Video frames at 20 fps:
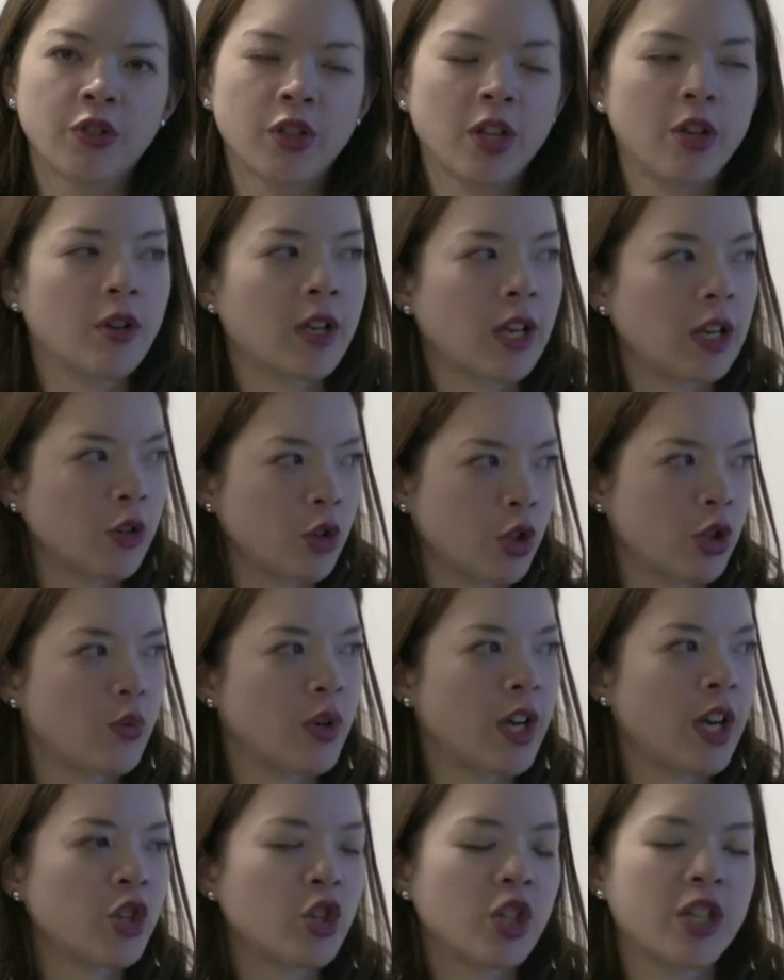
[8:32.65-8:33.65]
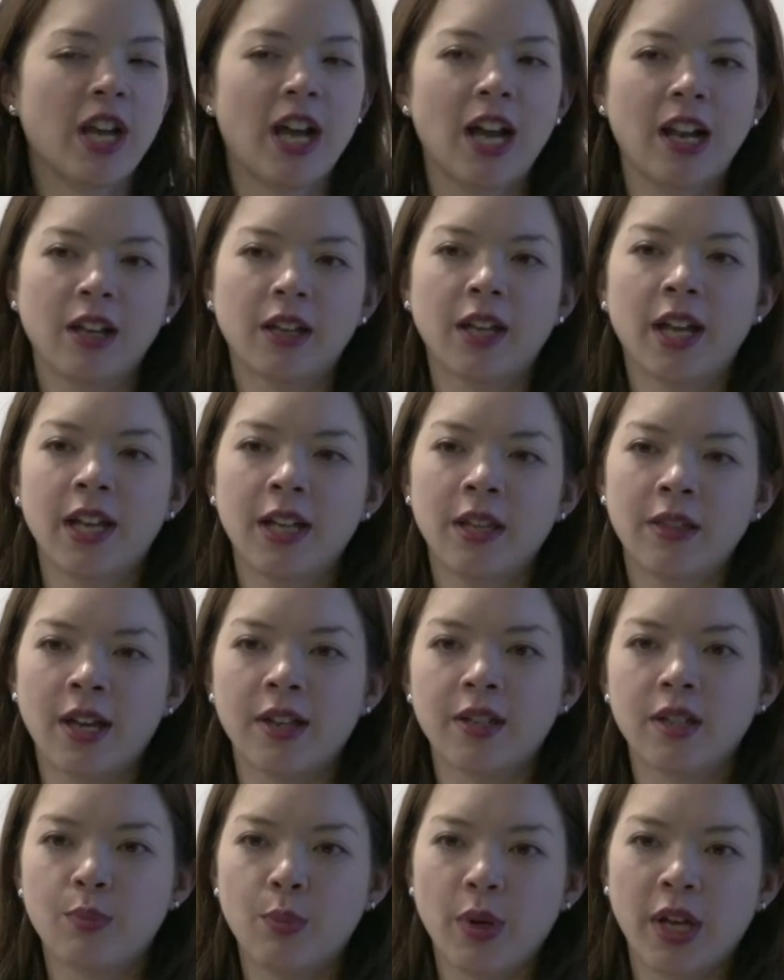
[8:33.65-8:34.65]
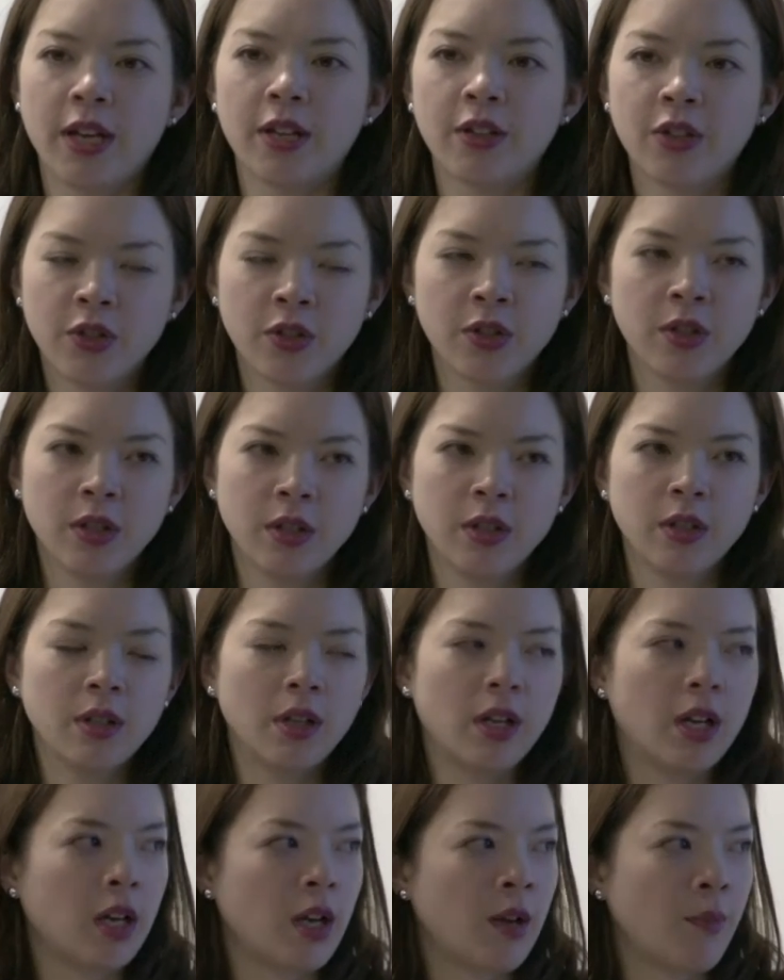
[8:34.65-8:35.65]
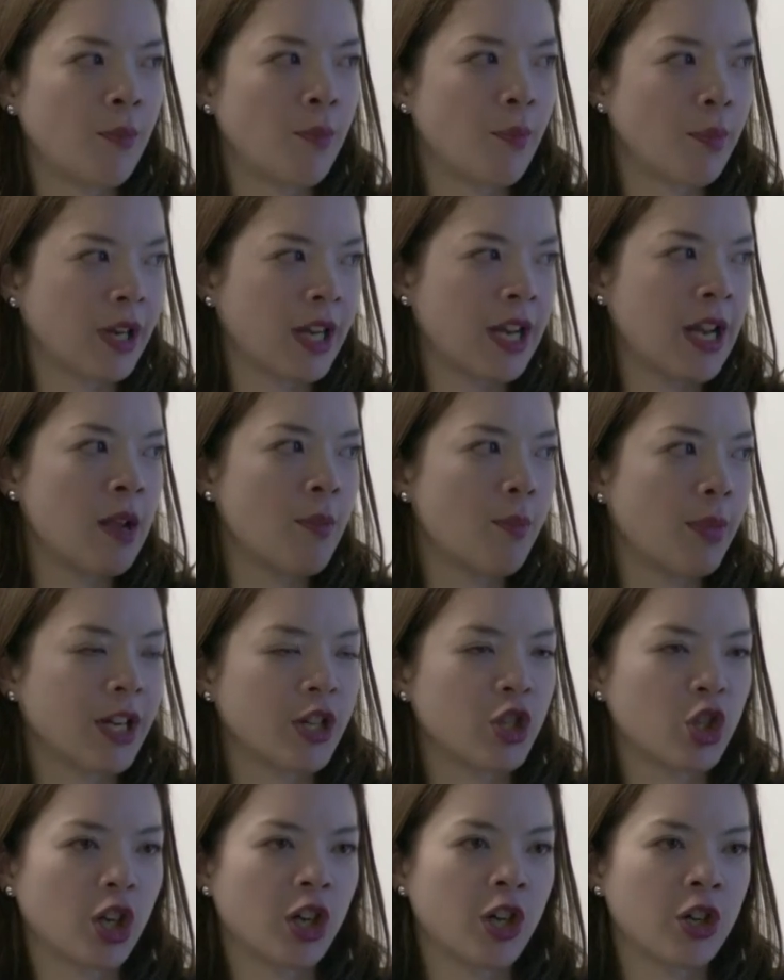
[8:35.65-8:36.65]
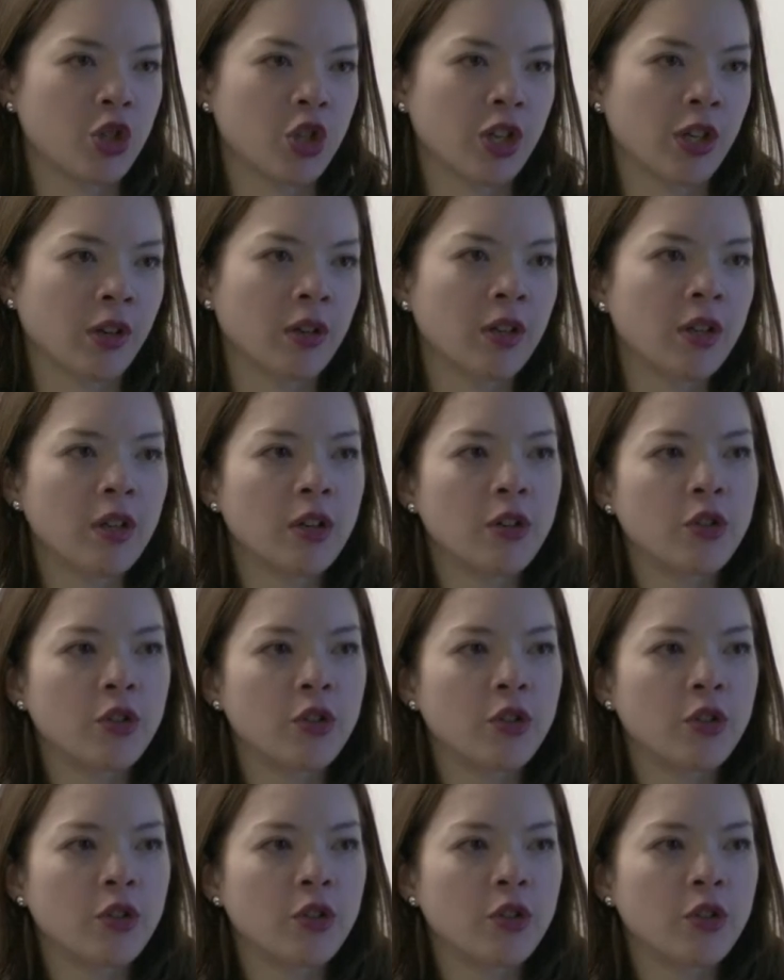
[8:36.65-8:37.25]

So could we actually allocate that space by charging?